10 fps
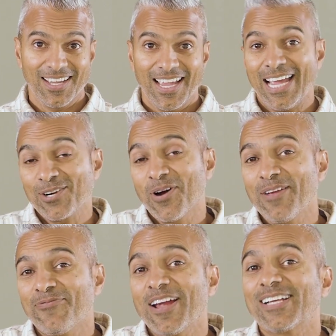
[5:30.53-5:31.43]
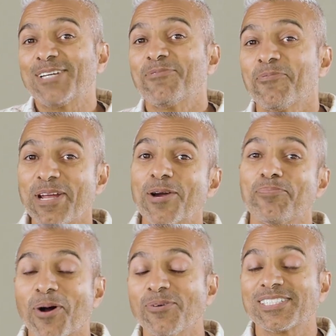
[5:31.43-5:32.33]
And quite frankly, when we are
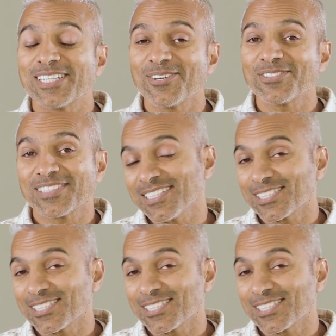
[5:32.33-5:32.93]
posting those things,